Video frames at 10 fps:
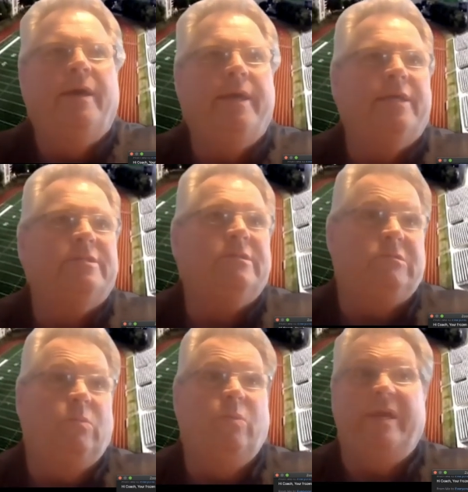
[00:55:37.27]
I guess
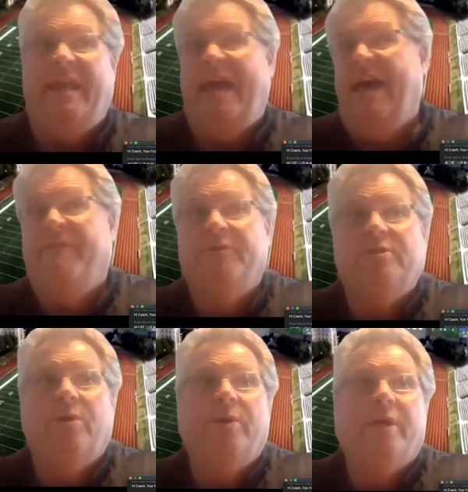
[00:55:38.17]
it's a week and a half or
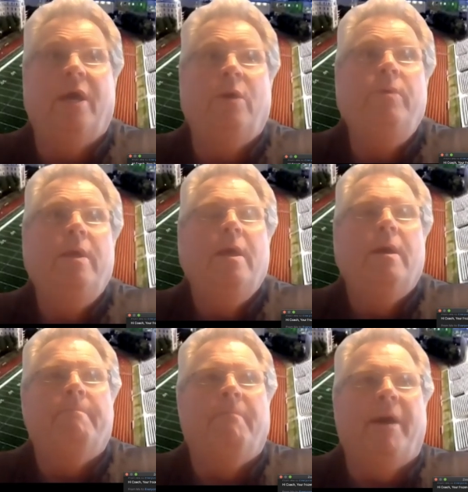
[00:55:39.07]
so ago,
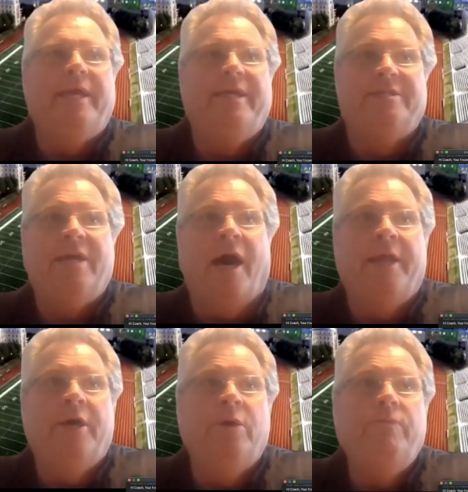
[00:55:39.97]
Mike
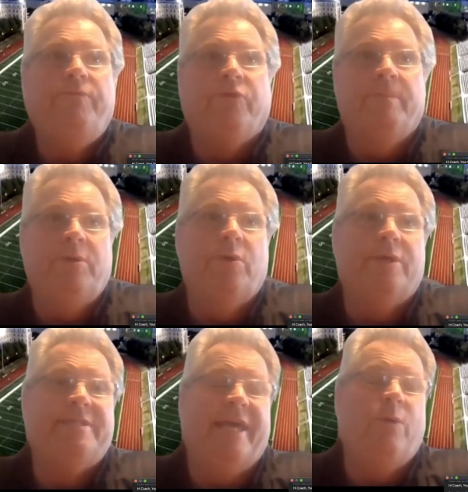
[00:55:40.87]
Gaetano from
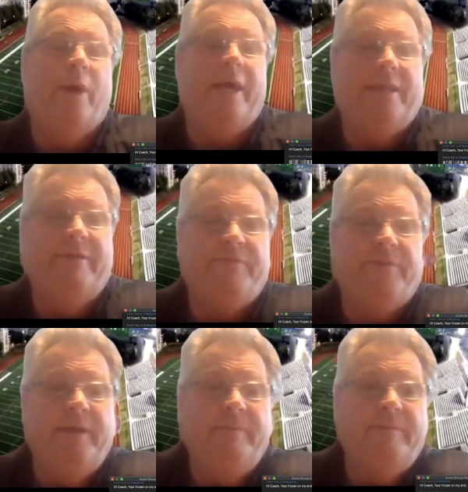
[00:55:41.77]
USA
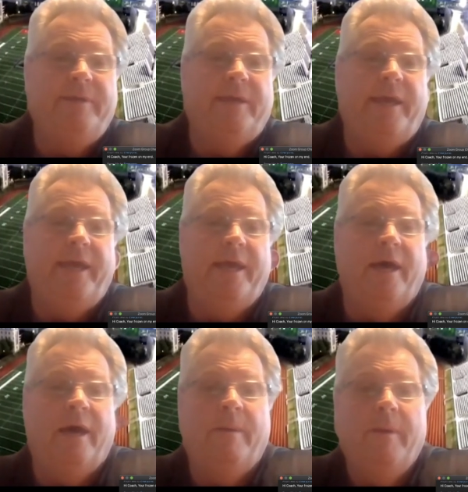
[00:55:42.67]
Weightlifting did
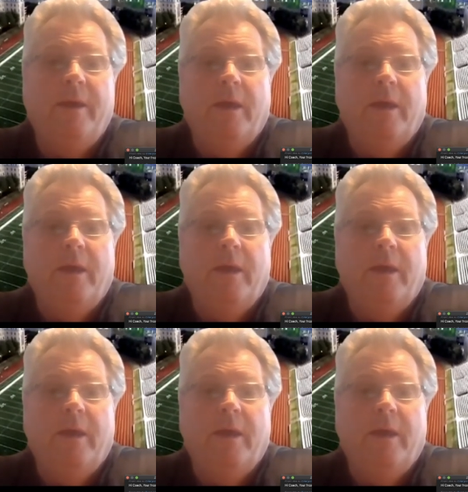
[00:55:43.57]
a